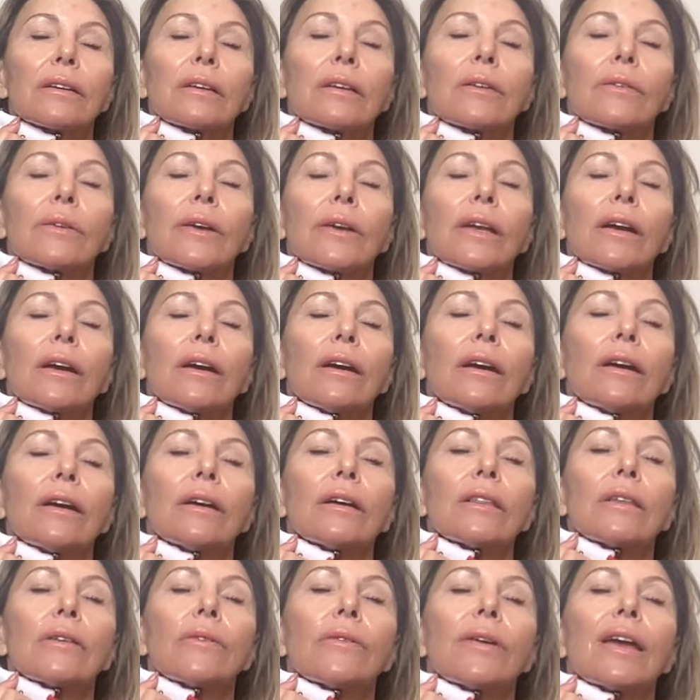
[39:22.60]
Going
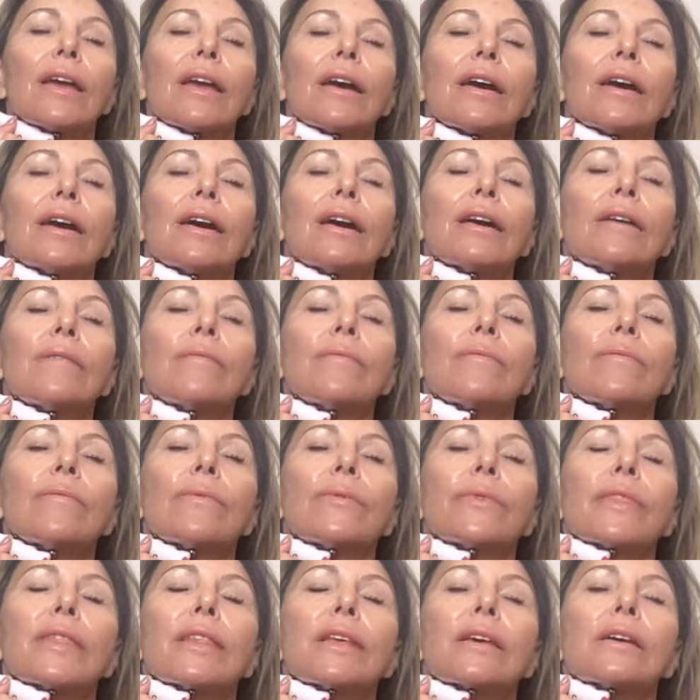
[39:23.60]
all the way up,
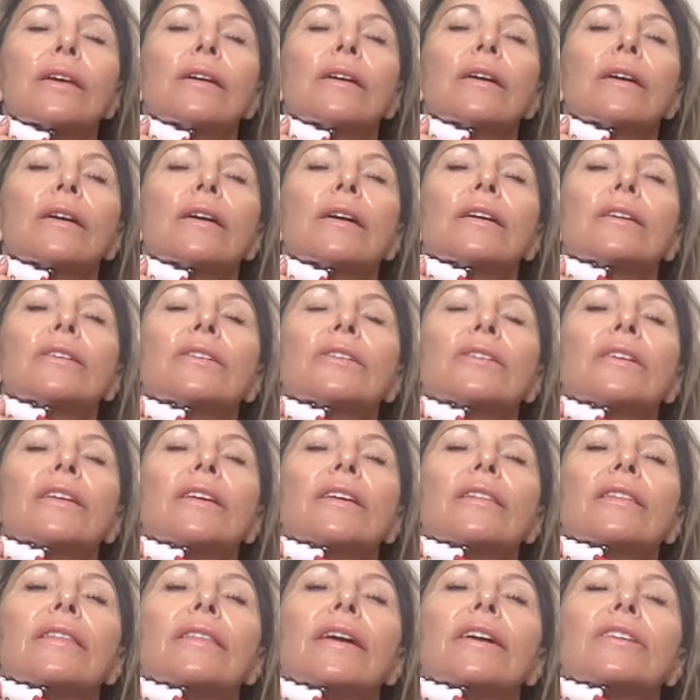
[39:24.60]

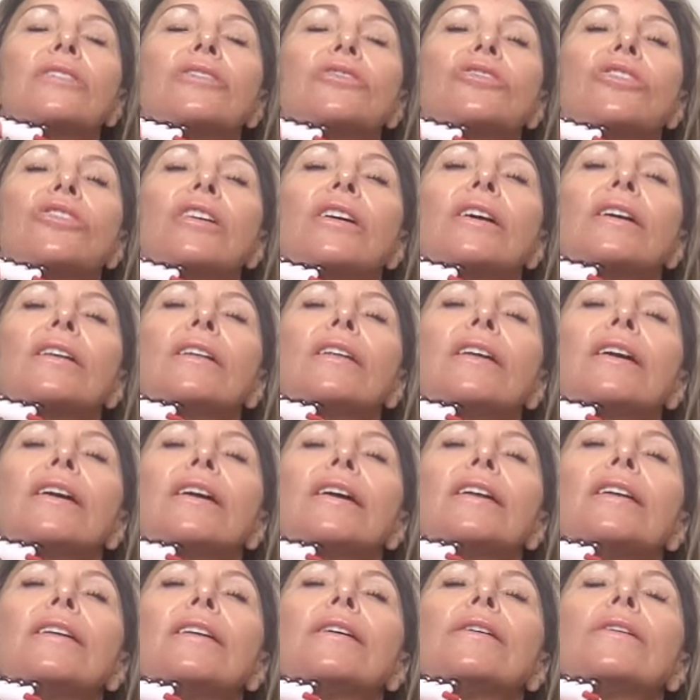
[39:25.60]
underneath that
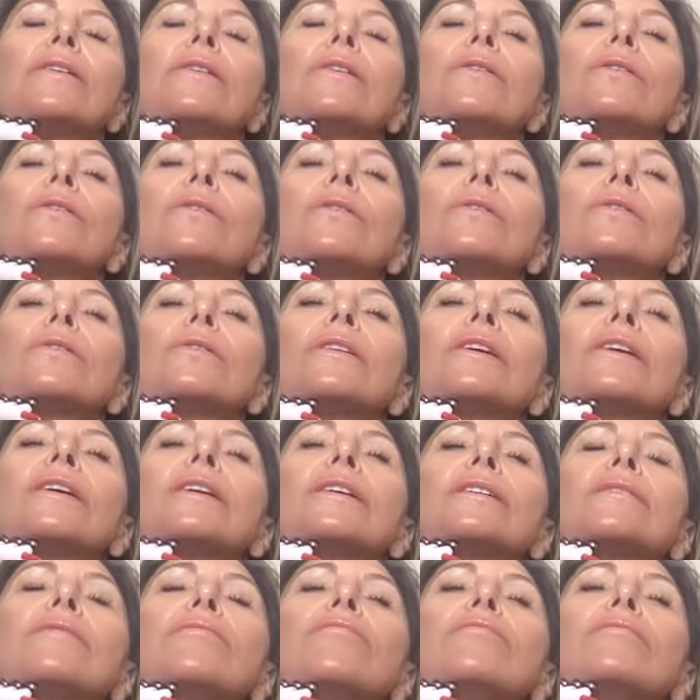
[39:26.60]
jawline,
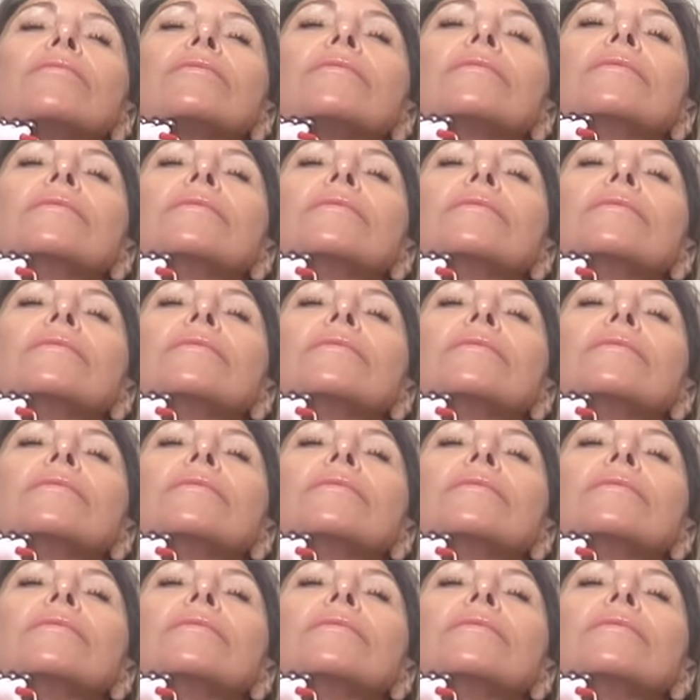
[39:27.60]
holding.